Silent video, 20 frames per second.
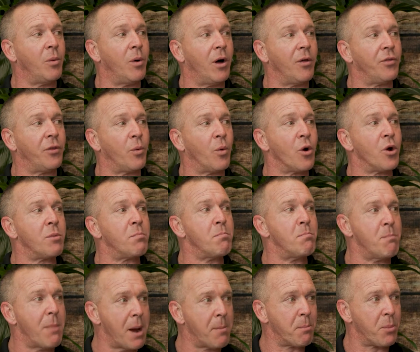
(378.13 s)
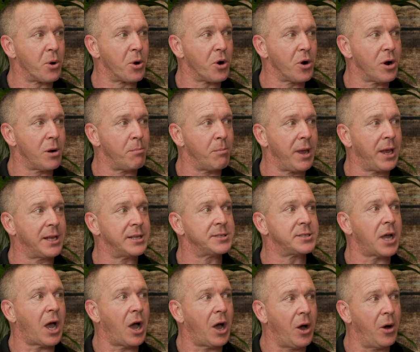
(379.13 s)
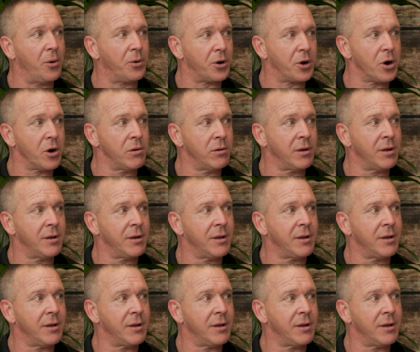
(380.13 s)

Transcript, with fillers: Well, the word member means owner.